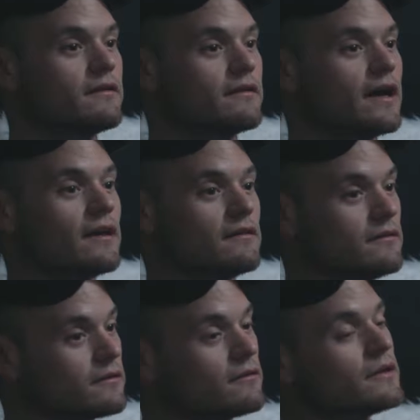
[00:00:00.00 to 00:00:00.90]
that
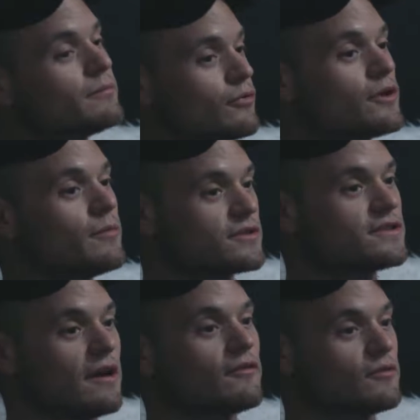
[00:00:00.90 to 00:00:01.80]
literally pretty
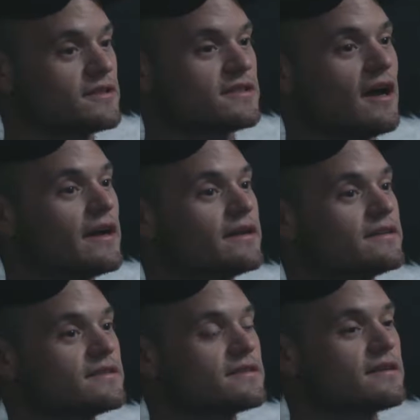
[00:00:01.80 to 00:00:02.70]
much down to a
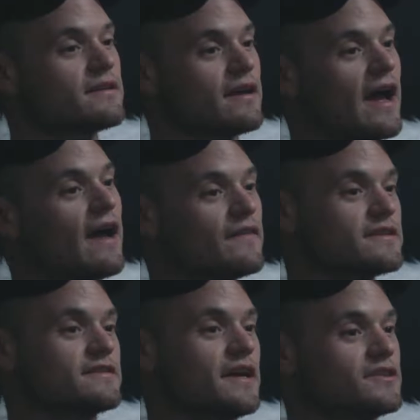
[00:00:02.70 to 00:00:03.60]
science had the
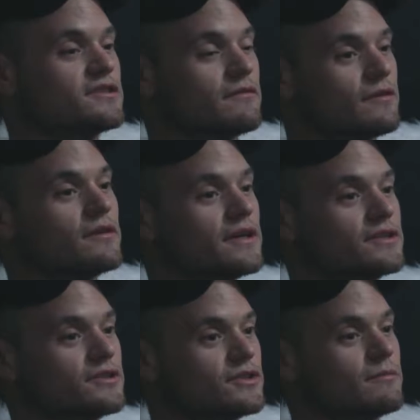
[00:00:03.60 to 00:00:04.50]
stages of
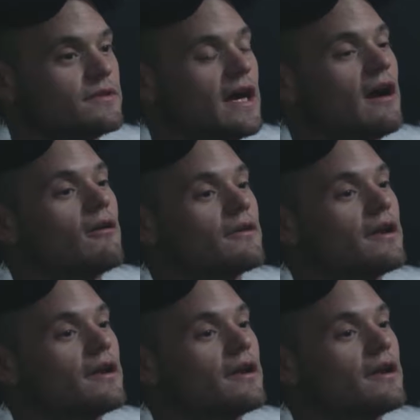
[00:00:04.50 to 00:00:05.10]
relationship down,